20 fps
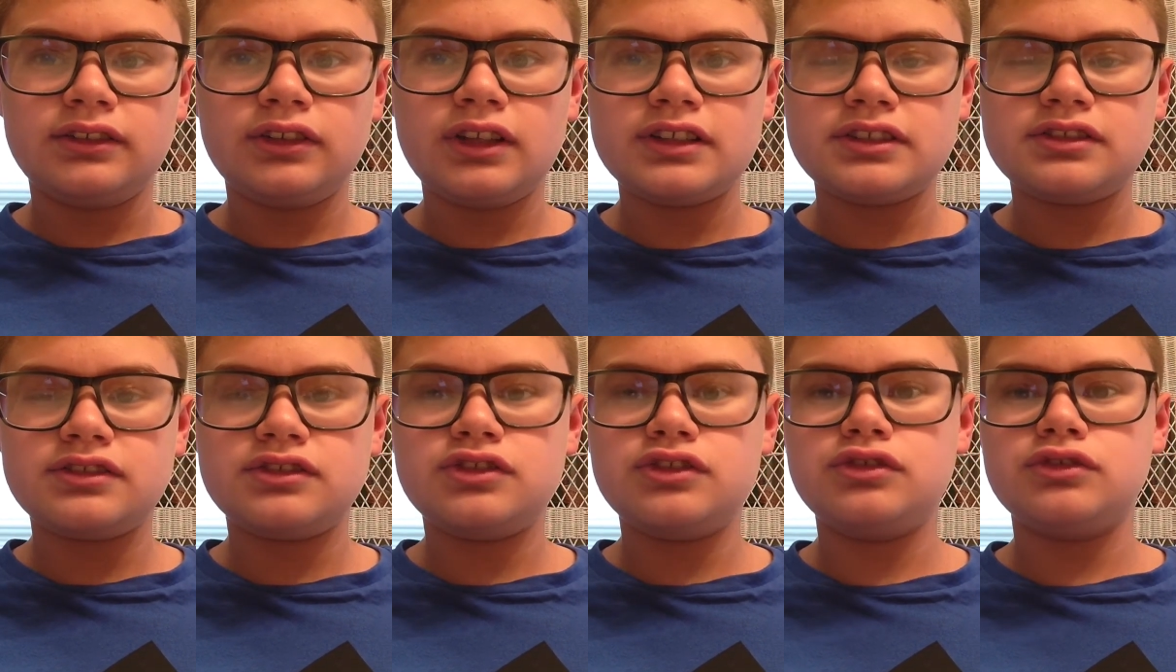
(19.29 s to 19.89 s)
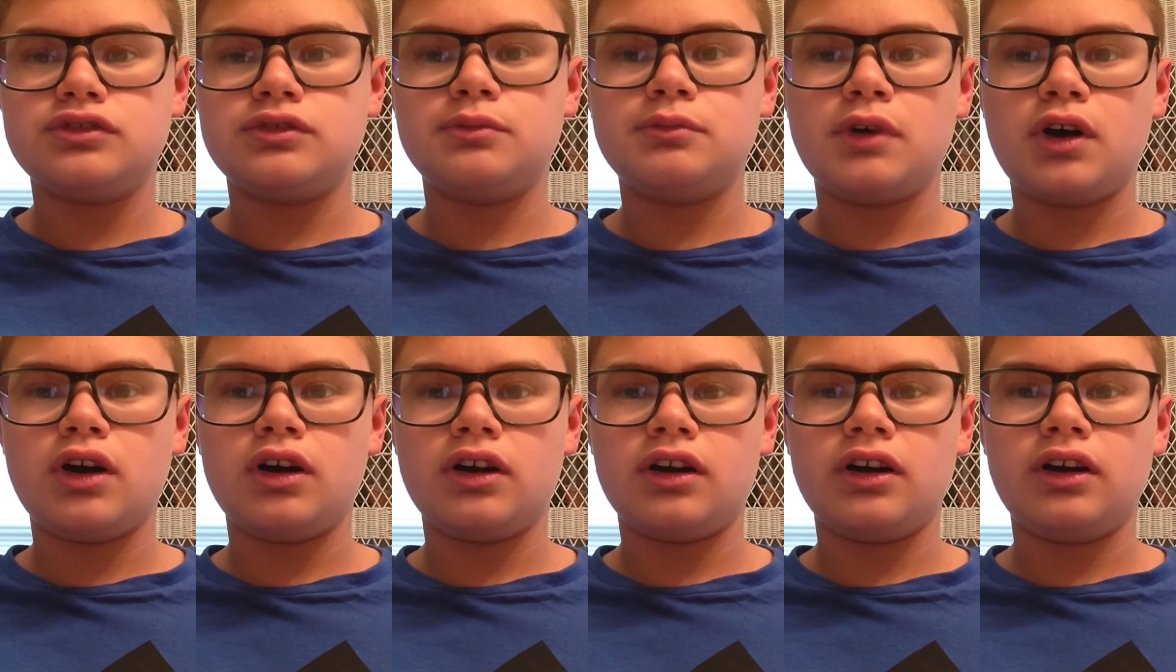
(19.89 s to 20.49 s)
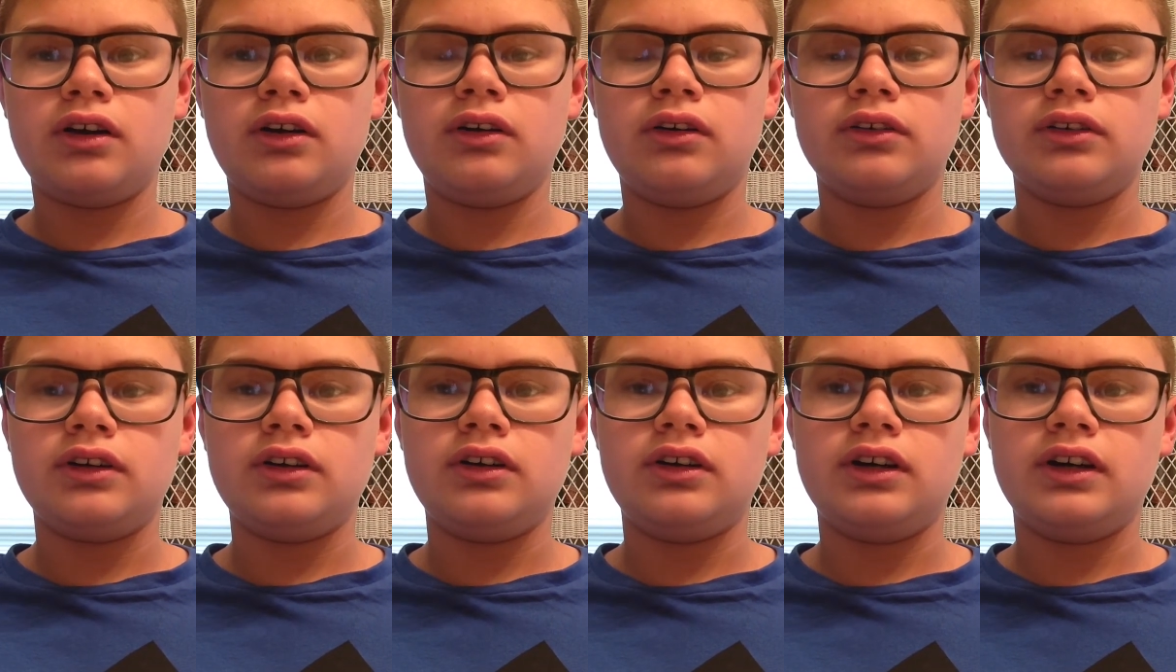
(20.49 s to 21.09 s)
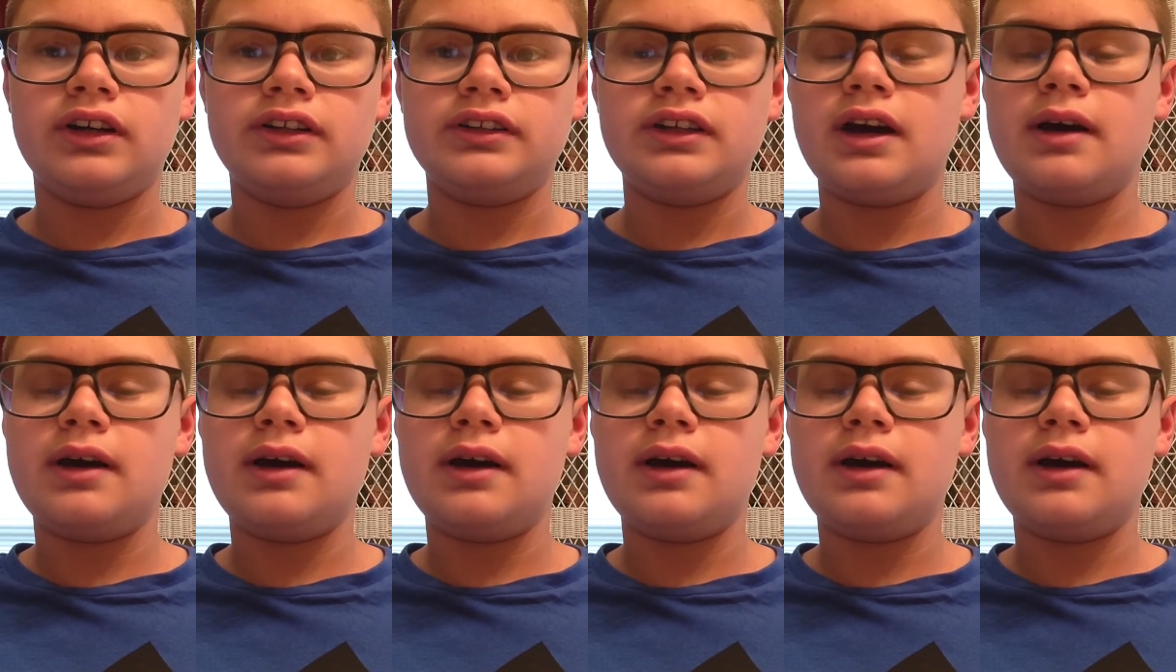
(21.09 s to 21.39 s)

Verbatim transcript: let's do tomorrow on.